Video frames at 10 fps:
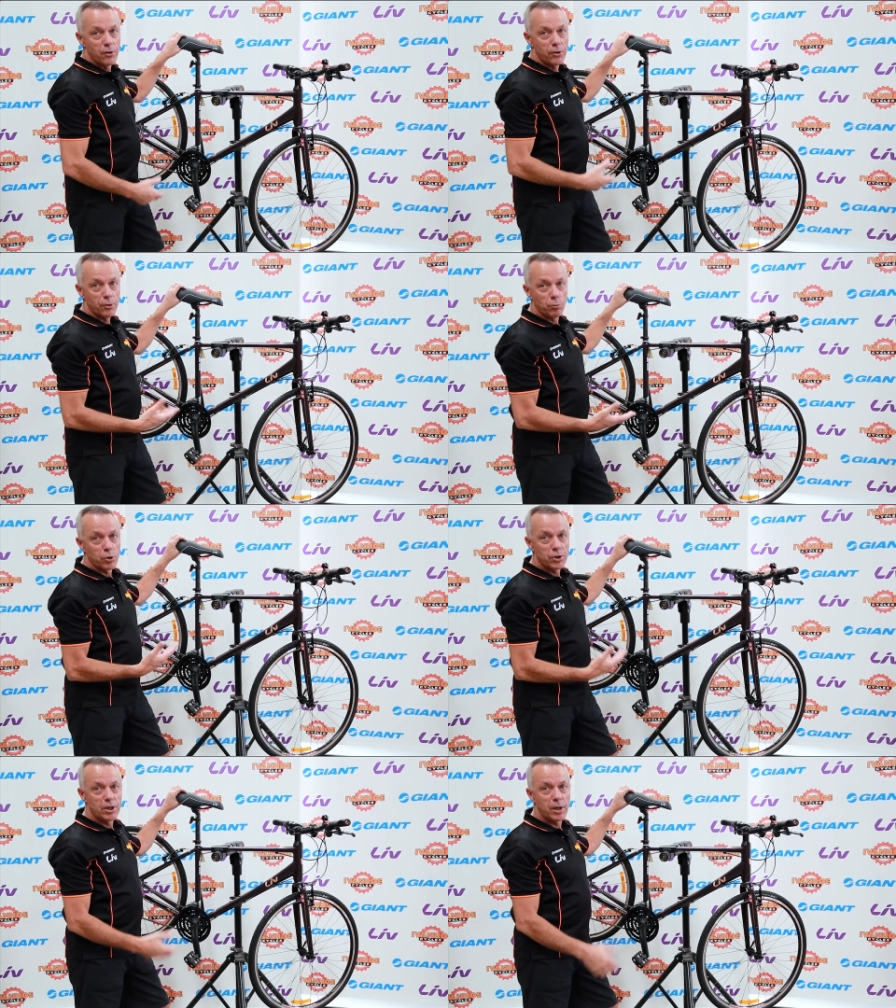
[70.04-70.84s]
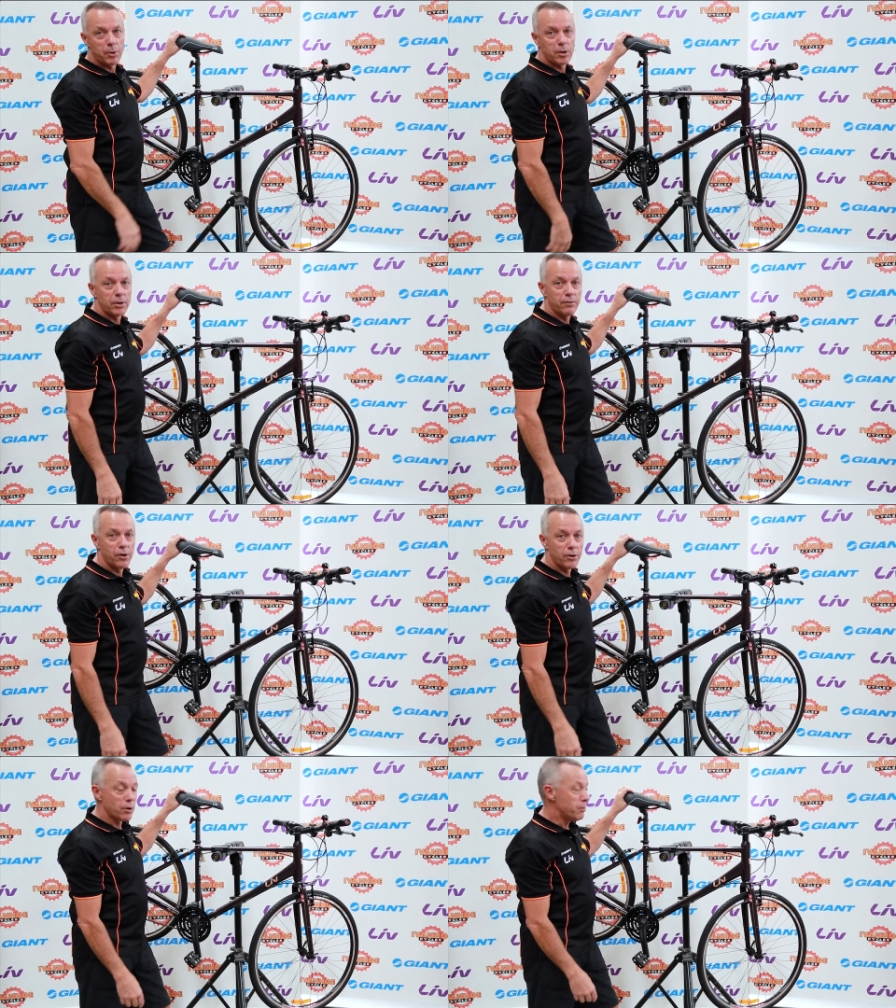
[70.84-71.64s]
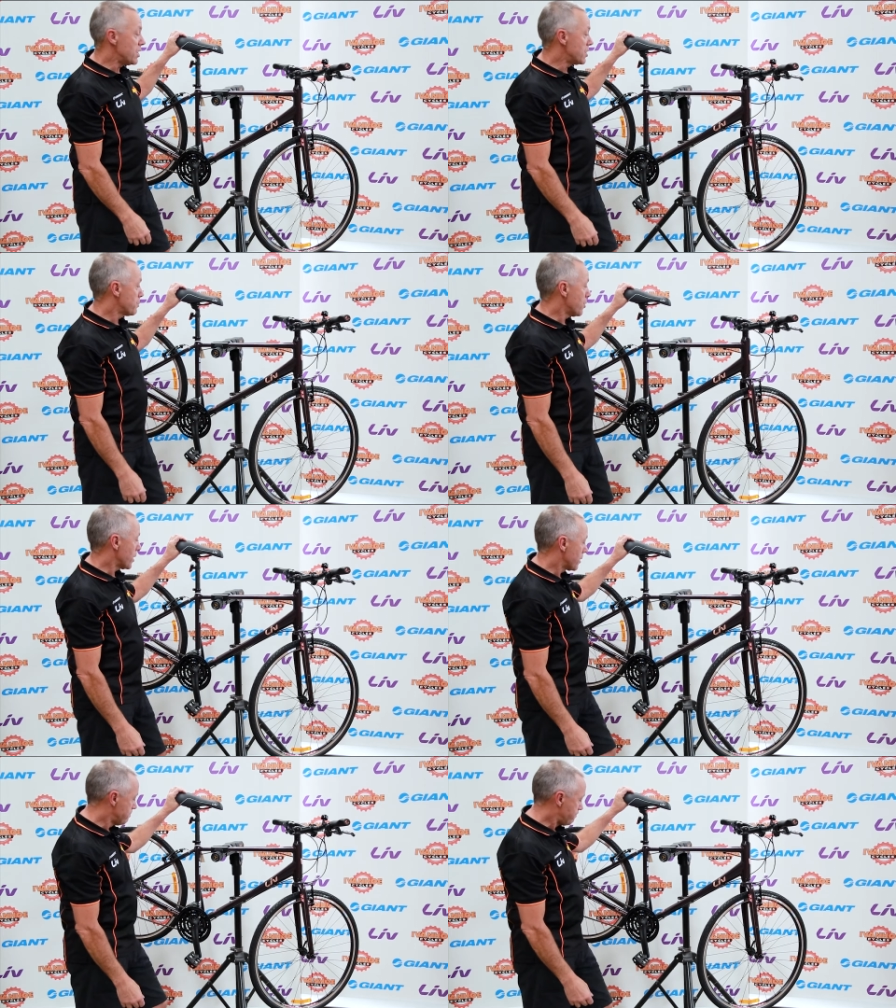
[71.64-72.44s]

than what you typically find on a men's bike